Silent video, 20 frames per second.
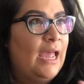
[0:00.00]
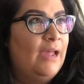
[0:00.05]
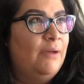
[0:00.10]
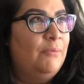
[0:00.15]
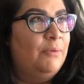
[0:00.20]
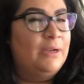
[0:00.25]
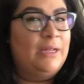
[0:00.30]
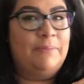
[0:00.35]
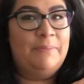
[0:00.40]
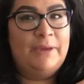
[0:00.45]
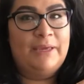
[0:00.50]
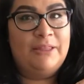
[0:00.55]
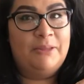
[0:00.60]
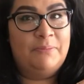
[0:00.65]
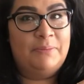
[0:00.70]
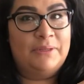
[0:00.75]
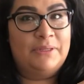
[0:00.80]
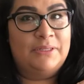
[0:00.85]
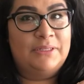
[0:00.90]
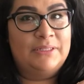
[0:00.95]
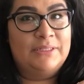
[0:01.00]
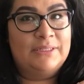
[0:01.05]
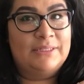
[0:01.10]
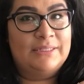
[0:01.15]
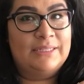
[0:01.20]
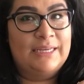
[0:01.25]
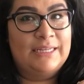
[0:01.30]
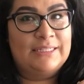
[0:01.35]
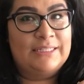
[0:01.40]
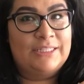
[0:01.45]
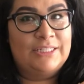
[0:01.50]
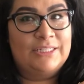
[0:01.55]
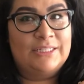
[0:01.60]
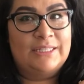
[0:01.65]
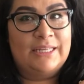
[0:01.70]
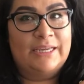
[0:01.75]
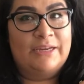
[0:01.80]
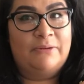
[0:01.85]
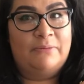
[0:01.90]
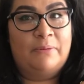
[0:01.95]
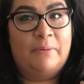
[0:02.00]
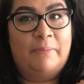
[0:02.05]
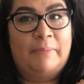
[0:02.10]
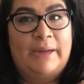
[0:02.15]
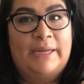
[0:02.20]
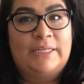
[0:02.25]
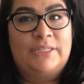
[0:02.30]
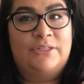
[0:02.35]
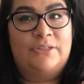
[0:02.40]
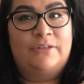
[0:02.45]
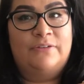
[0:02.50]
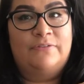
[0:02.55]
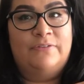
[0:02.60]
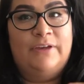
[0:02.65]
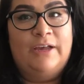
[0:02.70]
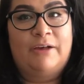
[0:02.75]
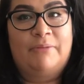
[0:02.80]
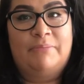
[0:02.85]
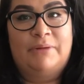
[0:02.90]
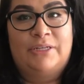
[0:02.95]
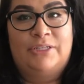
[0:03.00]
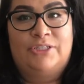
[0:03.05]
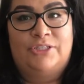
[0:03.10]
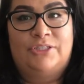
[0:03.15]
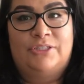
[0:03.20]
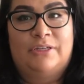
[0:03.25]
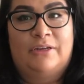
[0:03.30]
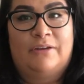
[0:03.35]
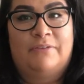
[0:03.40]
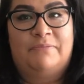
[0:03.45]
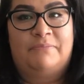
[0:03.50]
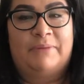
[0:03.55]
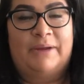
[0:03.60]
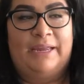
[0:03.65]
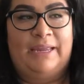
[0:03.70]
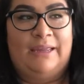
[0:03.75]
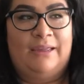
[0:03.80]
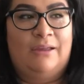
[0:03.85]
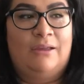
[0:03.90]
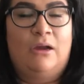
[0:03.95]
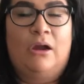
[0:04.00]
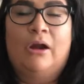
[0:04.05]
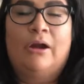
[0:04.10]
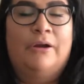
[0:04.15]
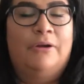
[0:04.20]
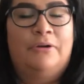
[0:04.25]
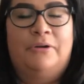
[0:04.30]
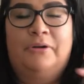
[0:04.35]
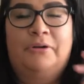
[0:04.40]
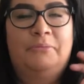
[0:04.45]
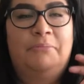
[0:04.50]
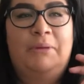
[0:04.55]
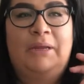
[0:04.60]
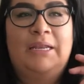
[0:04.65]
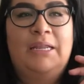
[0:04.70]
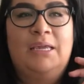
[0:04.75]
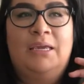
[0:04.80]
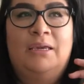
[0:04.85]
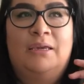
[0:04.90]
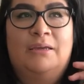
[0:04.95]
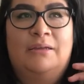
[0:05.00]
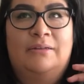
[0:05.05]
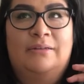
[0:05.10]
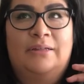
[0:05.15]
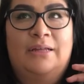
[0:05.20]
when I pay the bills, it's just like a reminder of how much of my hard earned money